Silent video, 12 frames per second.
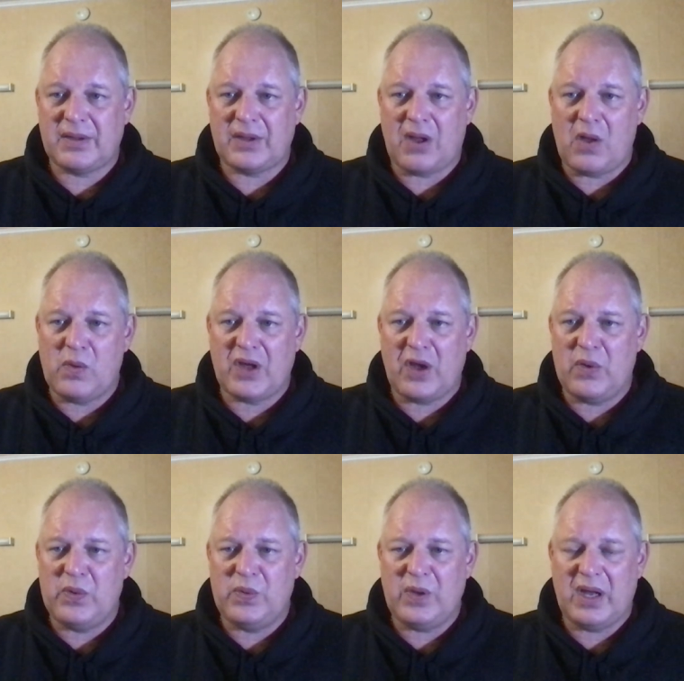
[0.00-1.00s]
I'll
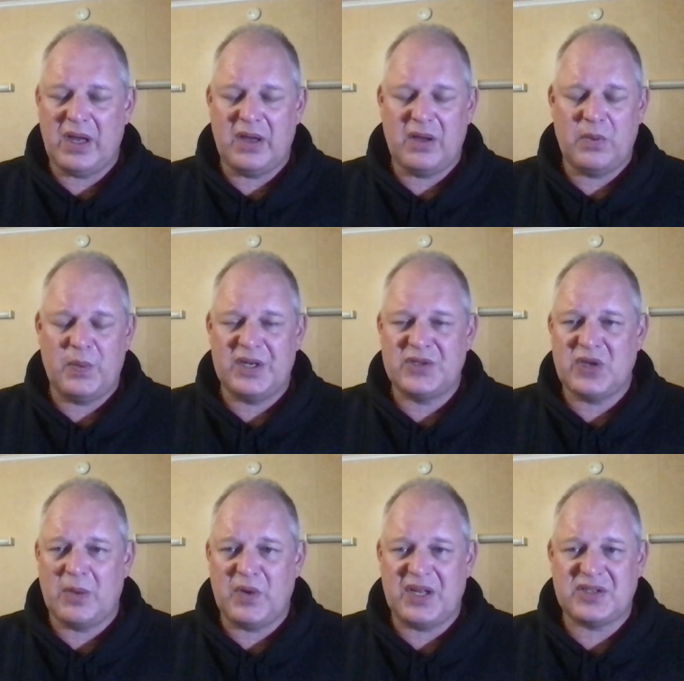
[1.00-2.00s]
go a winter
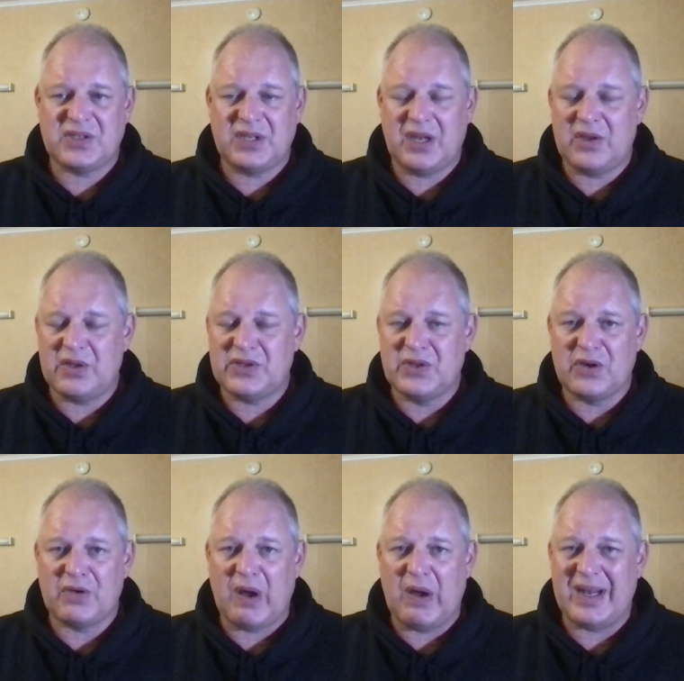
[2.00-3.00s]
time when it's not
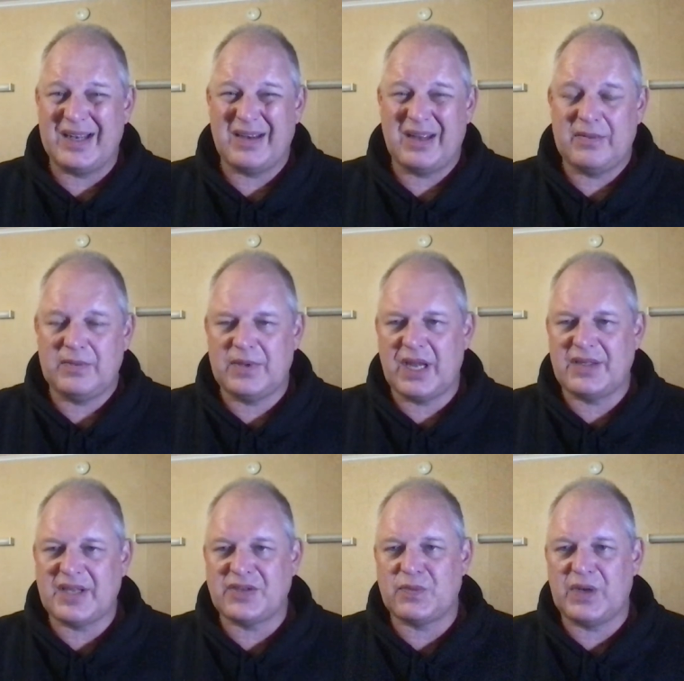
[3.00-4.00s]
growing. It
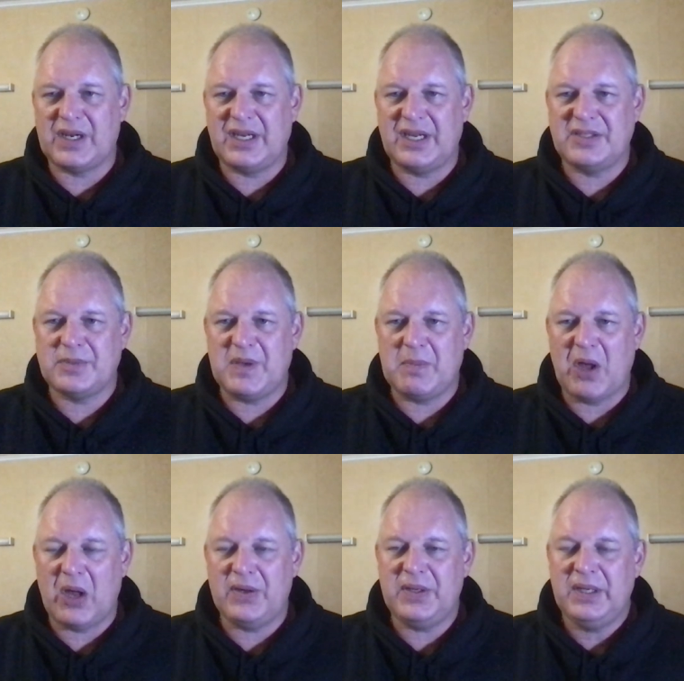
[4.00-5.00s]
doesn't really need to be
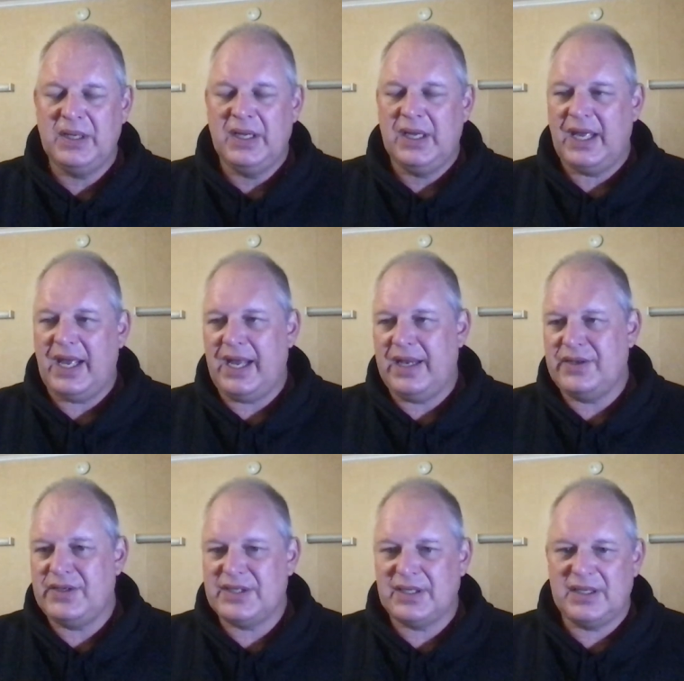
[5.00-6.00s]
mowed,
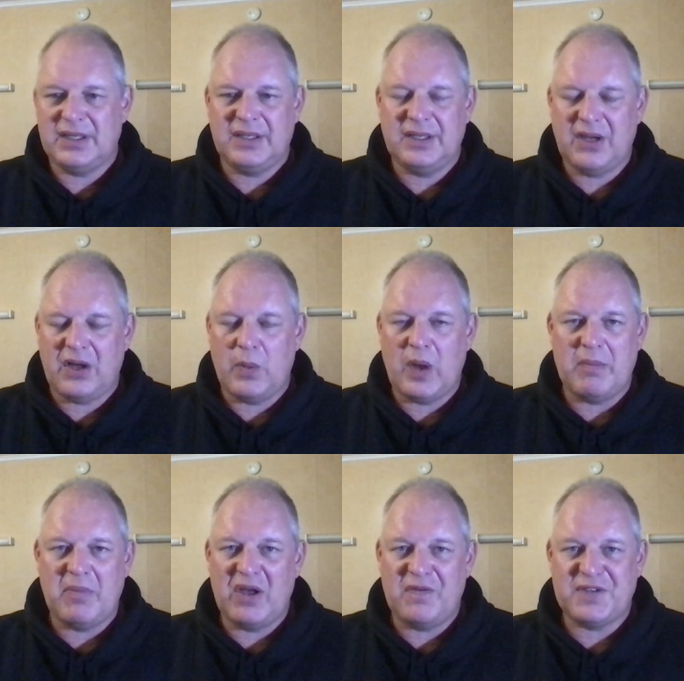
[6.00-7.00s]
and I won't
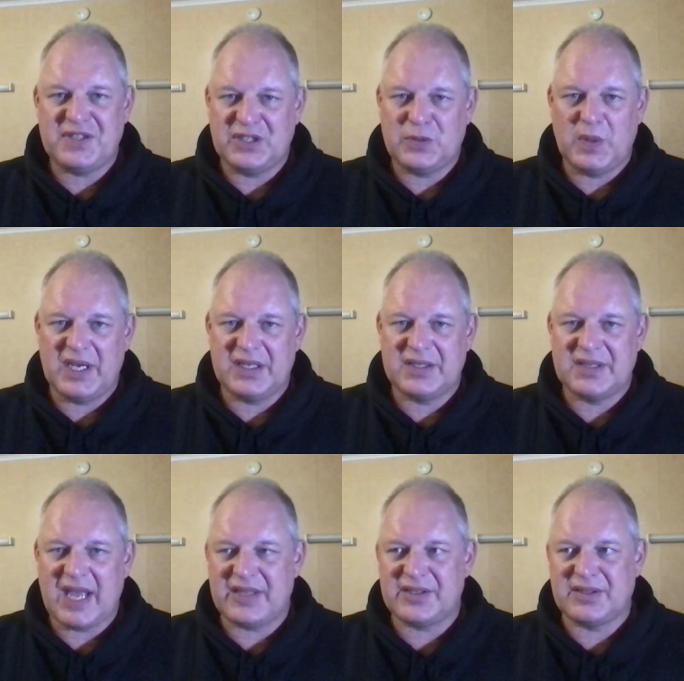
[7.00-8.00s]
mow for 6 weeks.
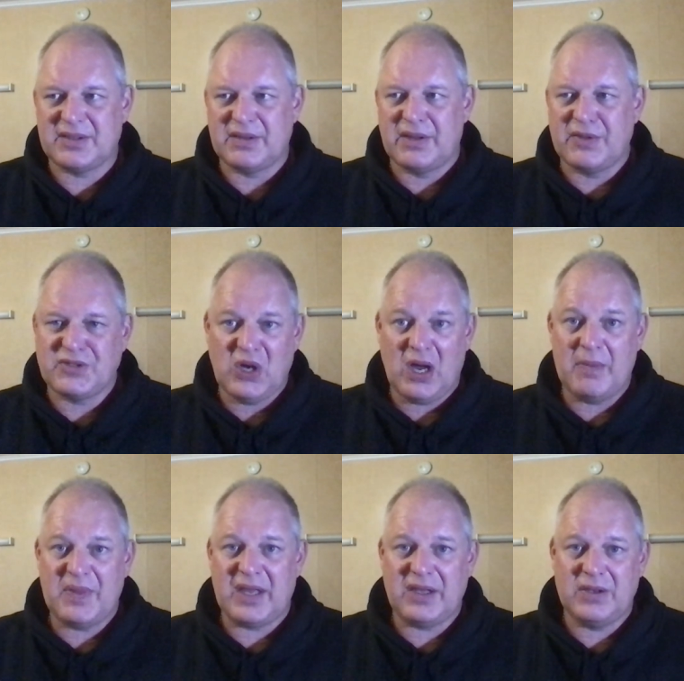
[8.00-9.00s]
That's the time
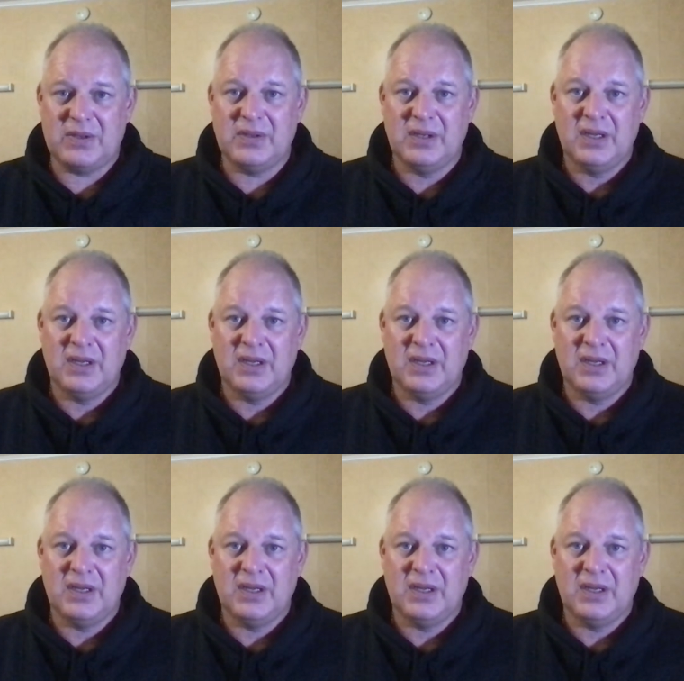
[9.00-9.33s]
that you